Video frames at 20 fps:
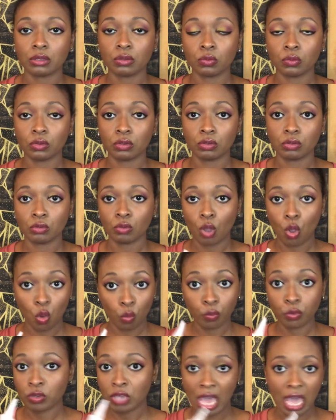You
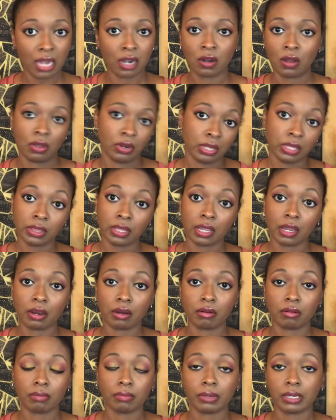hope you got it all in
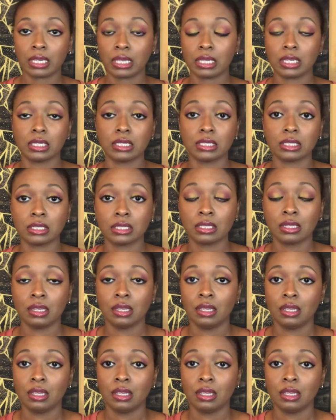there, because